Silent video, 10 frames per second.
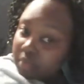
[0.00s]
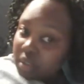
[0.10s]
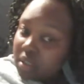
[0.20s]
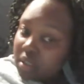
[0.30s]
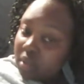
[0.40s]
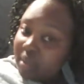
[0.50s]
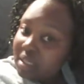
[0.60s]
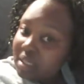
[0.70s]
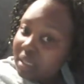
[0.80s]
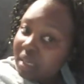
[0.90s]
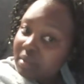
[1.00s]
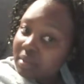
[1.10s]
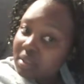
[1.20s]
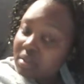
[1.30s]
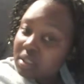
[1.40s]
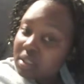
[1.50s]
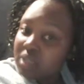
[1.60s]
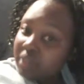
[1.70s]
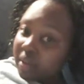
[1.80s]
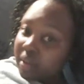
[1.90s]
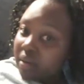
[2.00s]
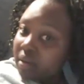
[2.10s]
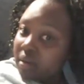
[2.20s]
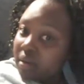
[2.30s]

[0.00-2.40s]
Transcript: So basically, I'm still just finger